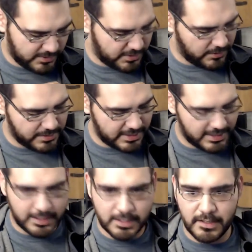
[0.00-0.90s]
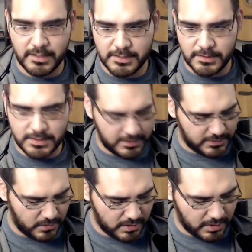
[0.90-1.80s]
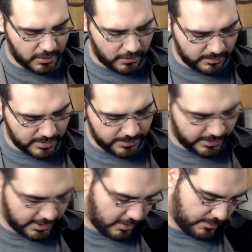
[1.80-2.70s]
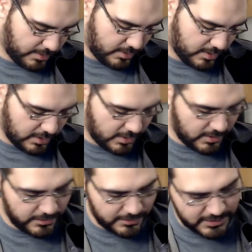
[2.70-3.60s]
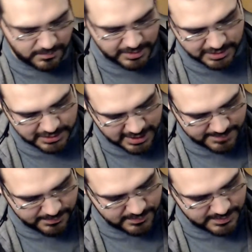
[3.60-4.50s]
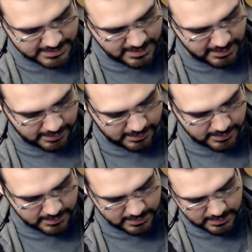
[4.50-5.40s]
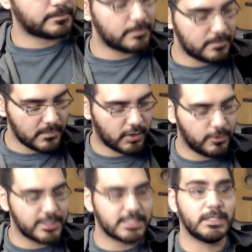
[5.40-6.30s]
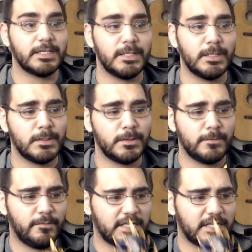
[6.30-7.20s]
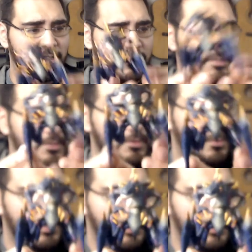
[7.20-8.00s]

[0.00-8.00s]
2 just hit consoles not too long ago. I might pick it up. Oh, there's so much tape on this thing. Chrysalid from XCOM 2.